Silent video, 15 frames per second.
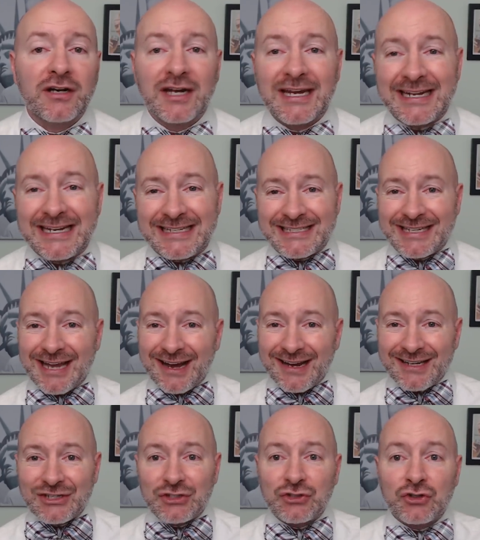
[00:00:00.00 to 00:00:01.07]
Okay, it's
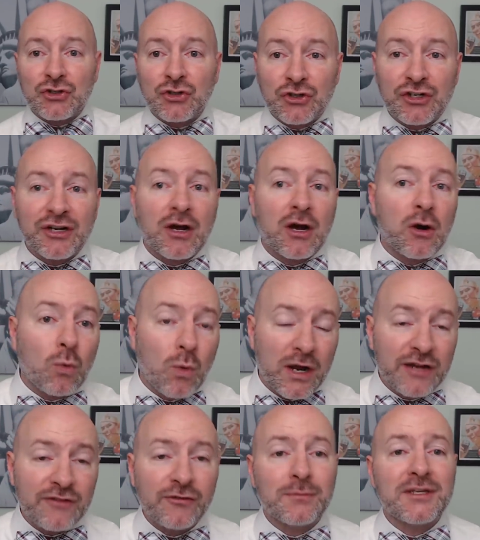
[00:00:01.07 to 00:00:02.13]
not in turning
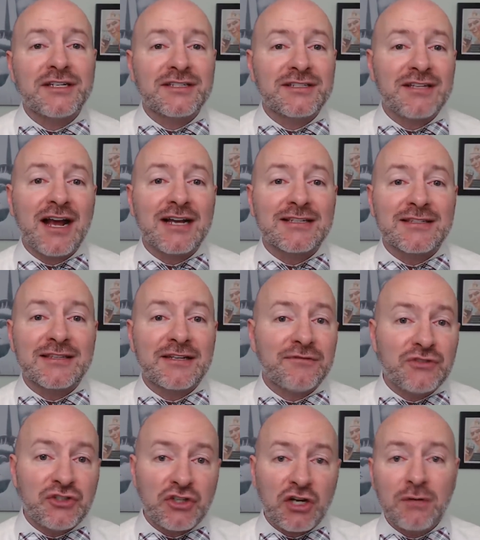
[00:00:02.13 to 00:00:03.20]
away from these stocks that
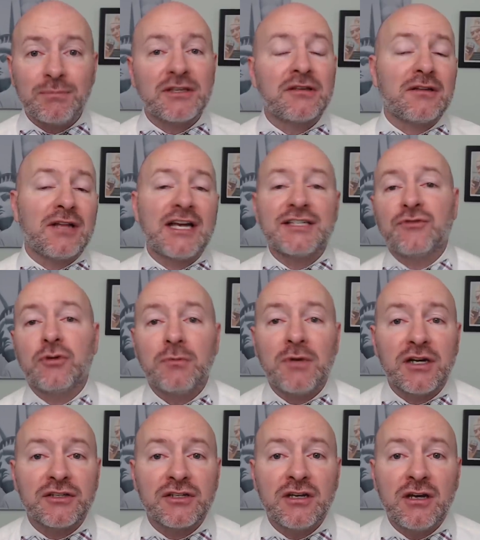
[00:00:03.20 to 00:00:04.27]
have jumped in the last few
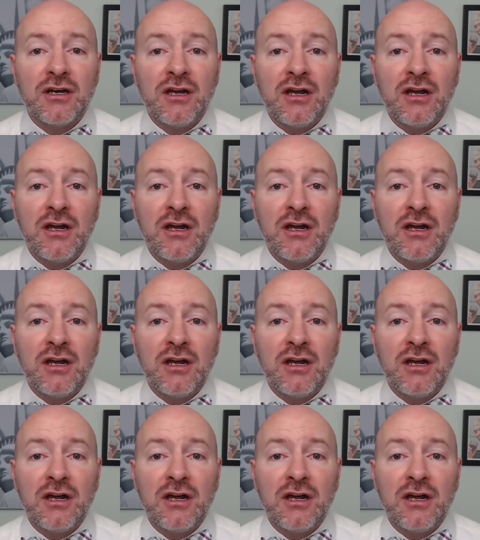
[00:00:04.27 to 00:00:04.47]
months.